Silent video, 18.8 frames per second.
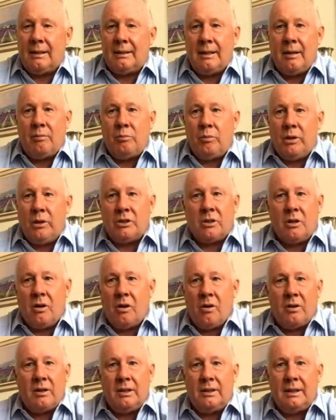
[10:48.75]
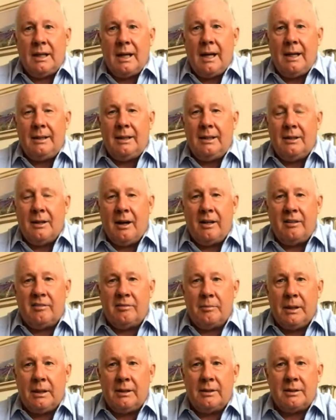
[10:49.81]
and then we scored in the
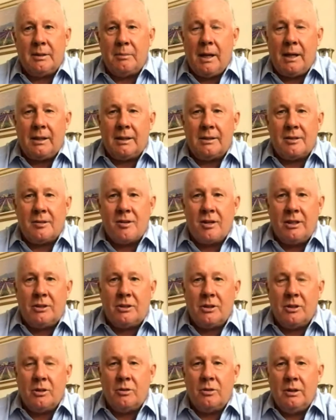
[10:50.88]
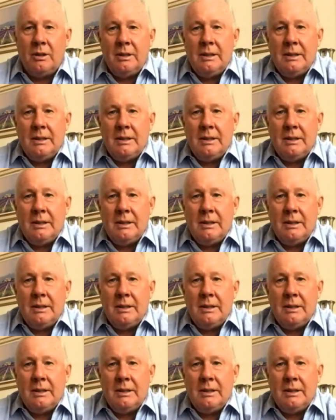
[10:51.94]
89th minute to make it 3-2.